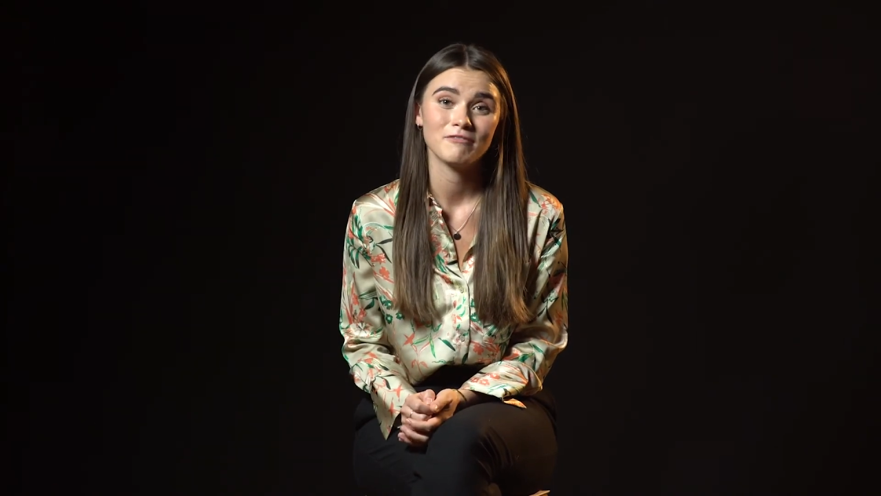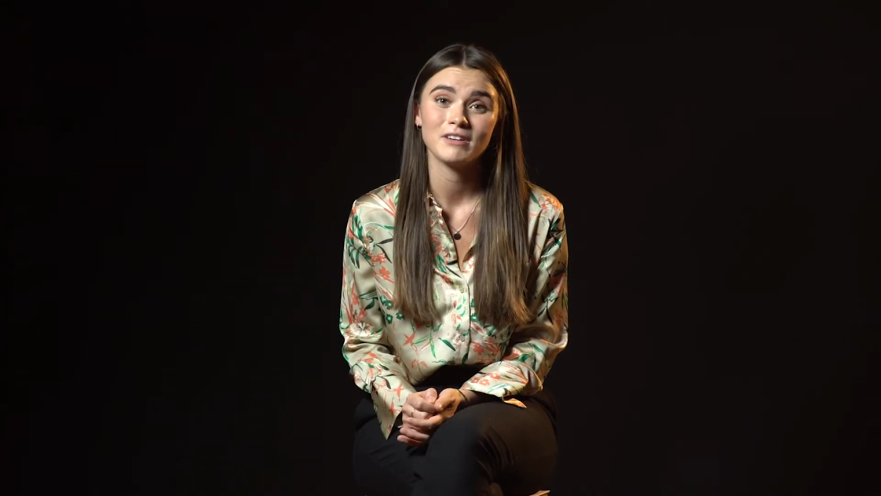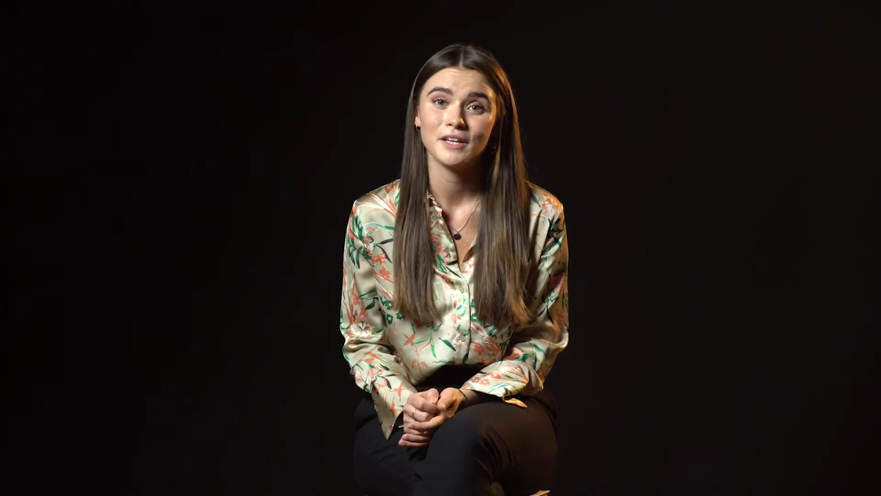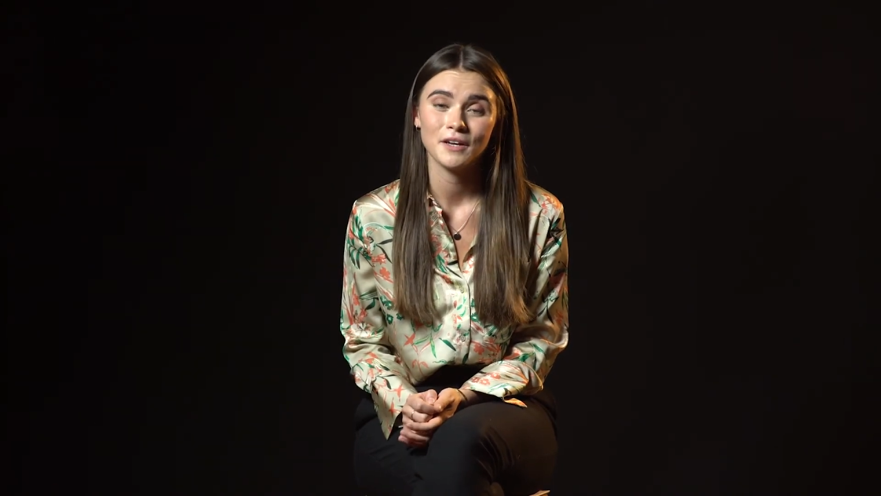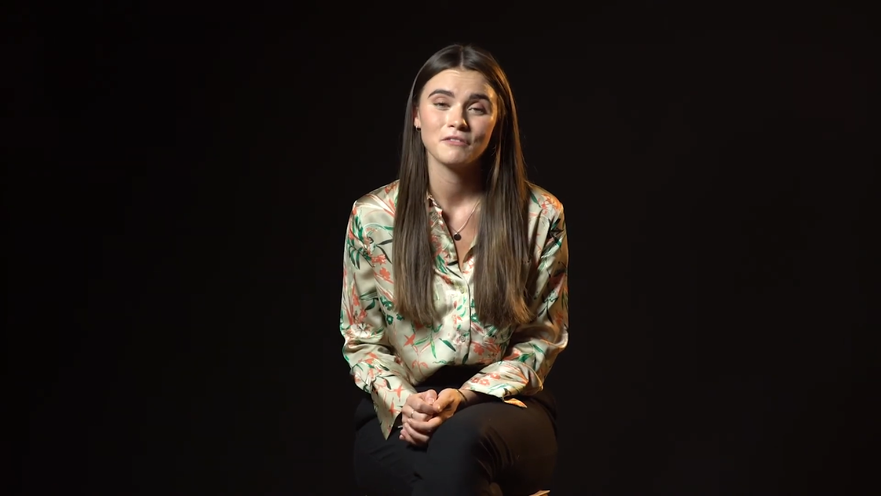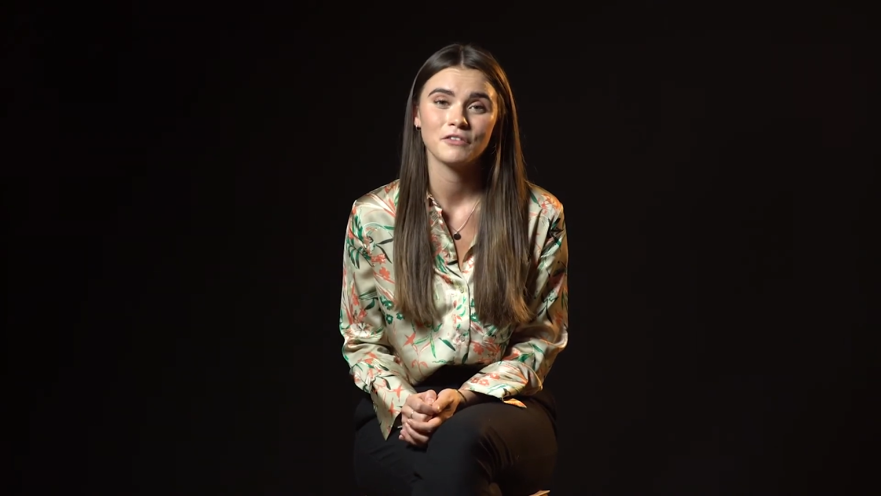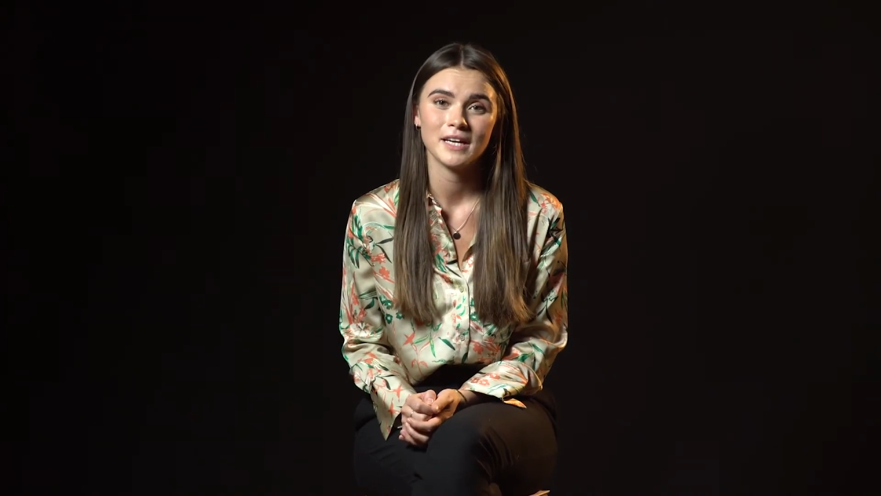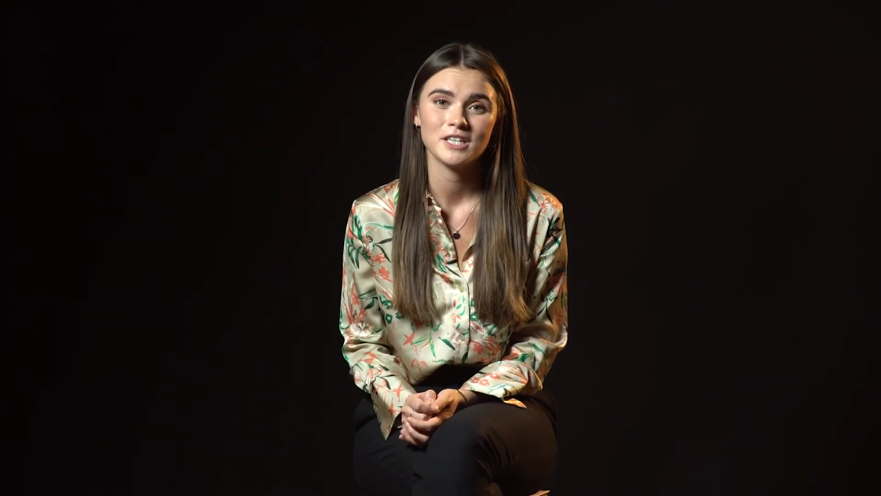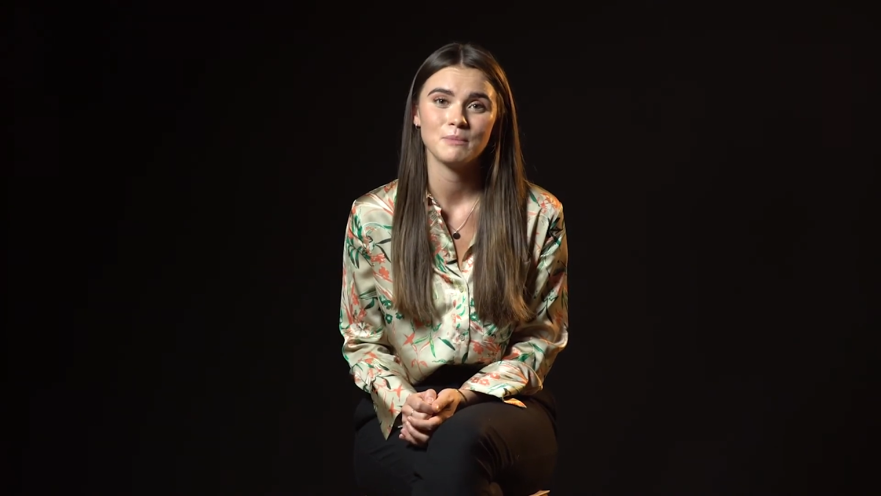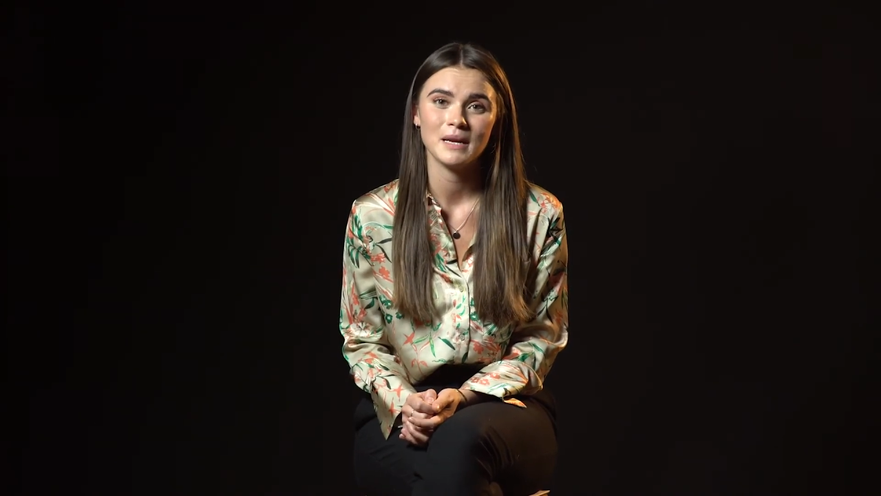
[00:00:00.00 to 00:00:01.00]
and really go for
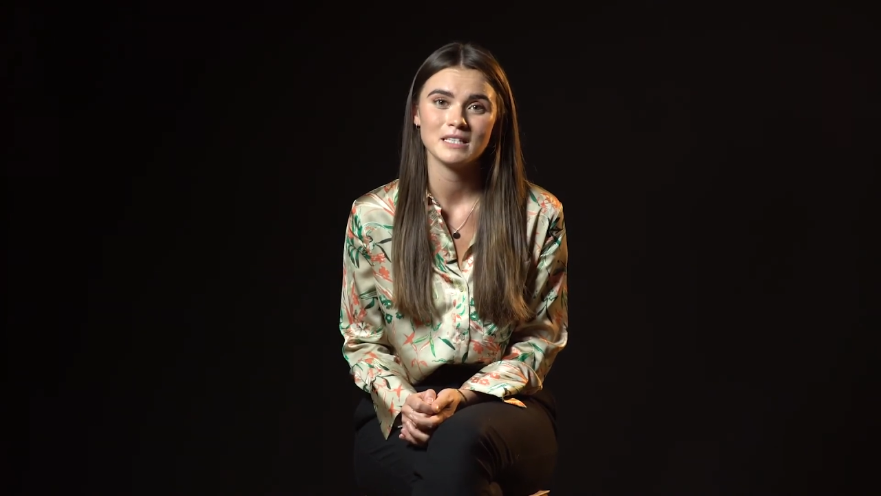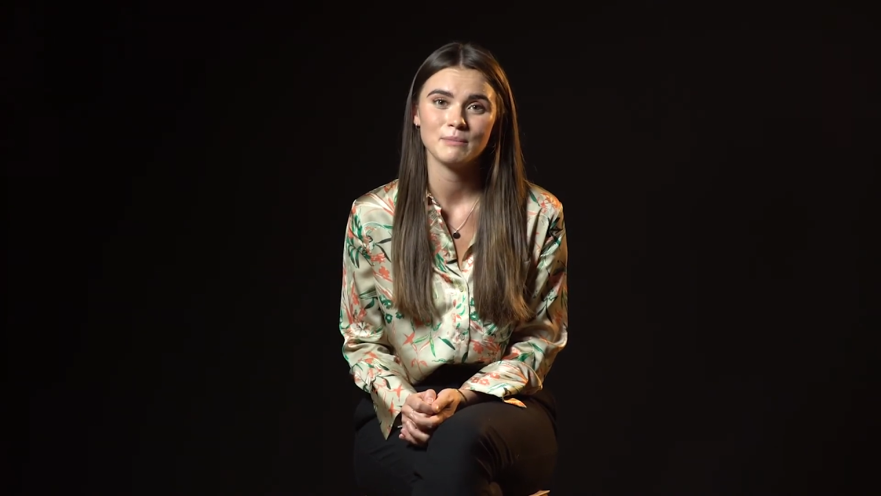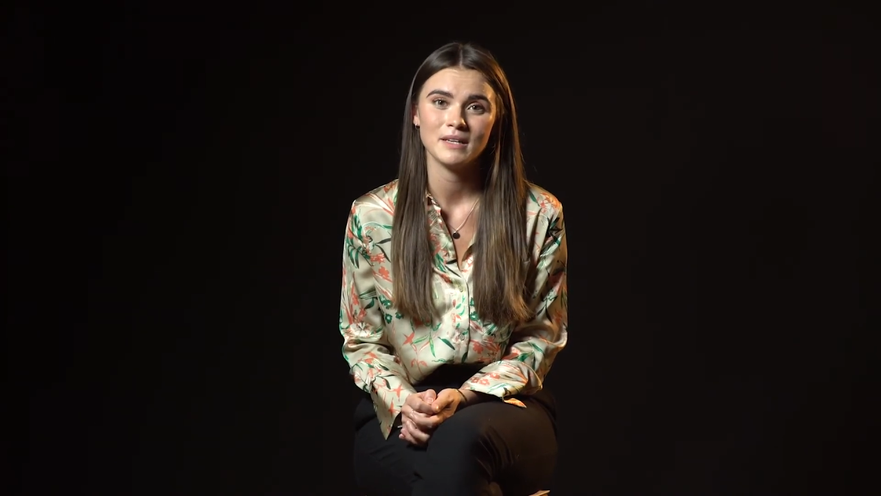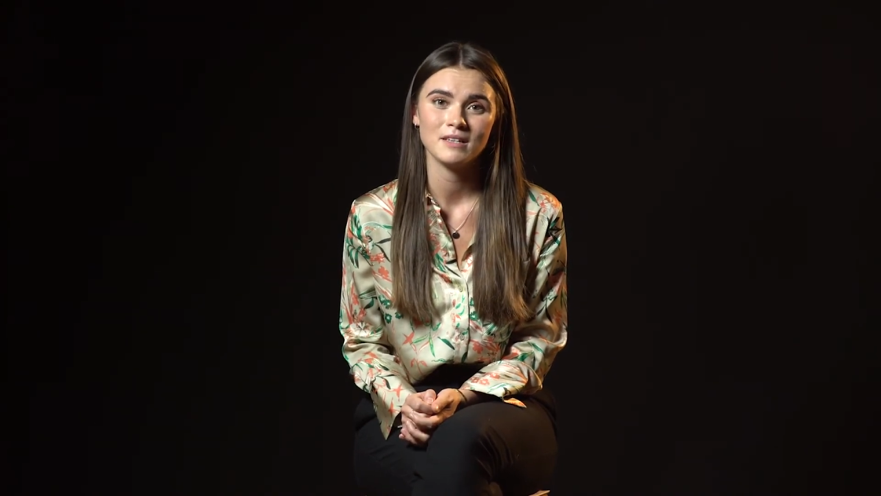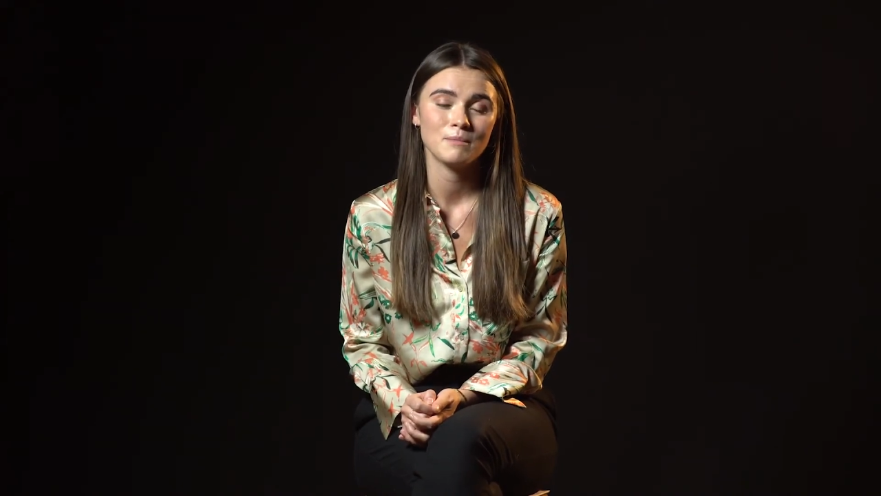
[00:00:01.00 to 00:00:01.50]
each placement,